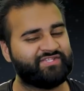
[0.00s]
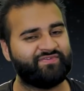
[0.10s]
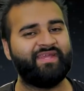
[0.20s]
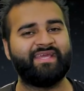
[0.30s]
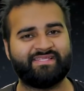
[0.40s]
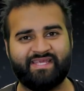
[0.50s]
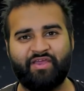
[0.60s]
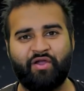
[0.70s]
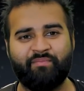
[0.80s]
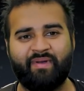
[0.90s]
3 hits in
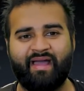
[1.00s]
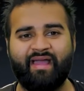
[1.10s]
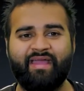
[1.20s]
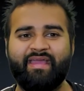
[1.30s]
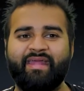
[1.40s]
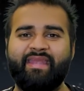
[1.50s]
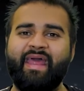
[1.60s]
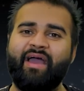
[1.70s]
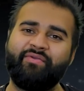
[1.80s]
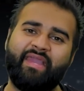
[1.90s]
combat,
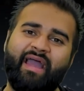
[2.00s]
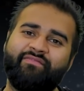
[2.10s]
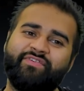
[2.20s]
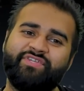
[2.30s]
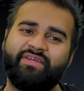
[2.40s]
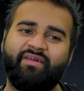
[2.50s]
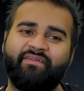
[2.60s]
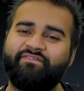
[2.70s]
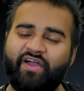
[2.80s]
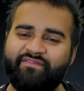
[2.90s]
now you're averaging
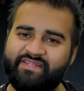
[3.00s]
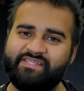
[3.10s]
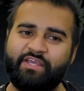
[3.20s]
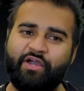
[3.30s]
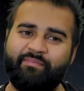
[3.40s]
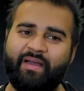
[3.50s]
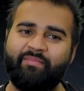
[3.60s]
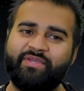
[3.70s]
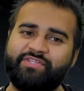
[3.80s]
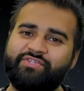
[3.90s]
like 5 hits in combat
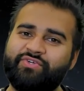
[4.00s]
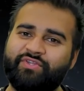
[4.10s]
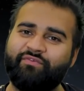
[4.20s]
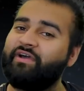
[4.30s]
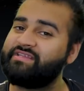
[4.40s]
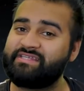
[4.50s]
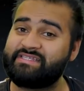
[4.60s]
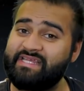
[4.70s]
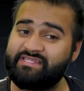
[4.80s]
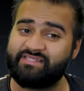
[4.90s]
because you took the right
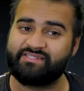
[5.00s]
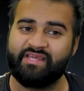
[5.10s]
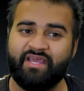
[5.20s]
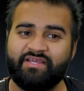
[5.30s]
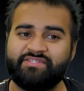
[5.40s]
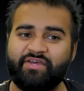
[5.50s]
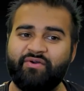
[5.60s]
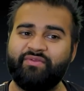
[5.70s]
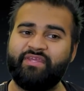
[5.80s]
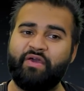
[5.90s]
successors.
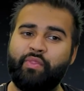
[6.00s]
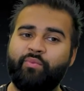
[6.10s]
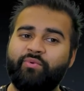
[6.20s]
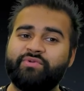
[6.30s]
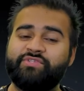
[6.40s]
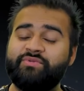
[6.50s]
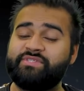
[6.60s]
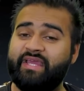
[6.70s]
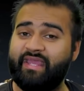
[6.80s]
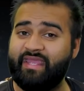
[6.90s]
So, the
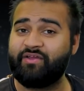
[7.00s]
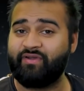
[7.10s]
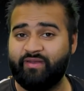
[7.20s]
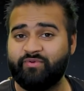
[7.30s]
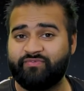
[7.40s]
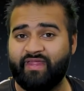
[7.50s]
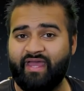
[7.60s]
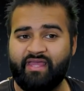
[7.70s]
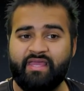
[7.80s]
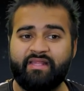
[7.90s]
warsuits are incredible for
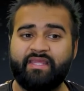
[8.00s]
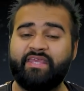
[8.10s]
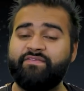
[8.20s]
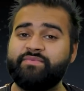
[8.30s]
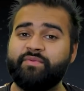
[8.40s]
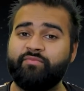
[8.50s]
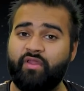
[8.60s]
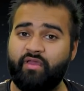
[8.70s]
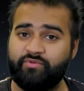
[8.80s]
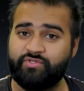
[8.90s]
that. They give him some
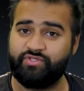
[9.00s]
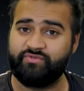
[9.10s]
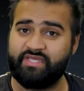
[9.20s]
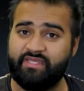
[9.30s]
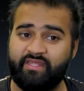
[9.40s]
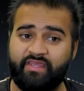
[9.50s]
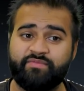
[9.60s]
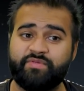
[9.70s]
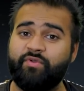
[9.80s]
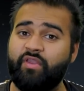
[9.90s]
reliable shooting. They give
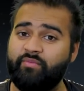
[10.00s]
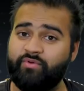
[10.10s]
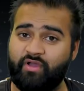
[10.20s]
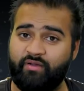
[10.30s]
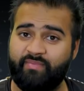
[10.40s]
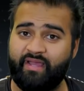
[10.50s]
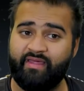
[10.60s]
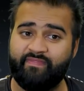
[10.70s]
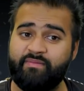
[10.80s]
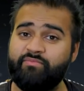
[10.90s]
him some reliable
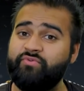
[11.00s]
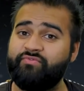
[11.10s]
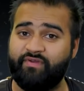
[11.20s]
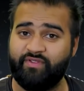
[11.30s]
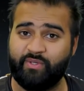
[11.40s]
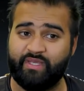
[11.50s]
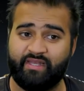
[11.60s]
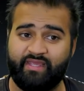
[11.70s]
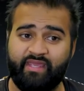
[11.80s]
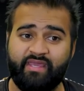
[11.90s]
combat. They move very
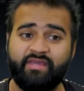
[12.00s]
quickly.